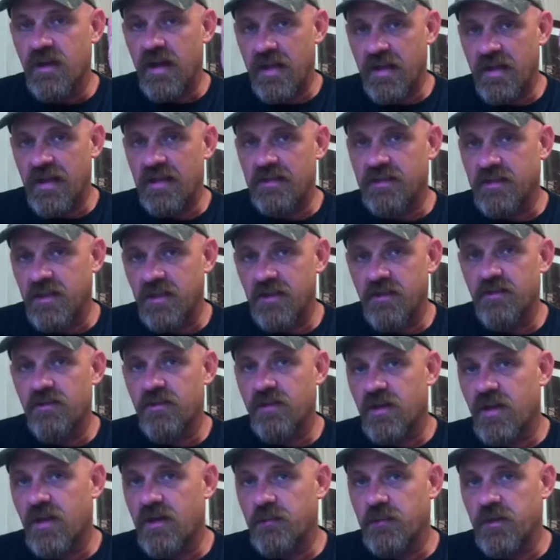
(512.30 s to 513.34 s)
I'd like to hear the
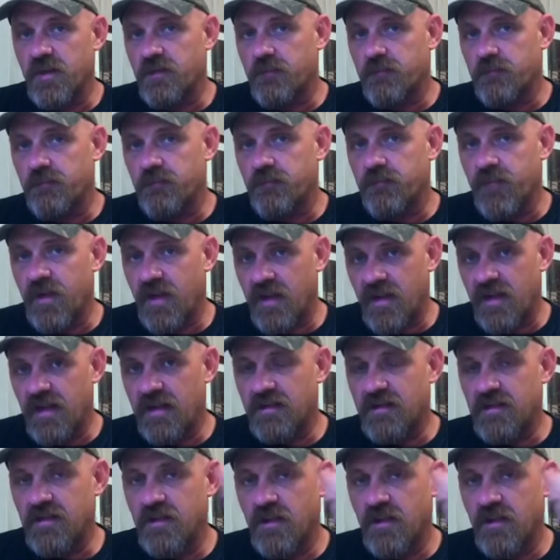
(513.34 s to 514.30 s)
comment. I'd like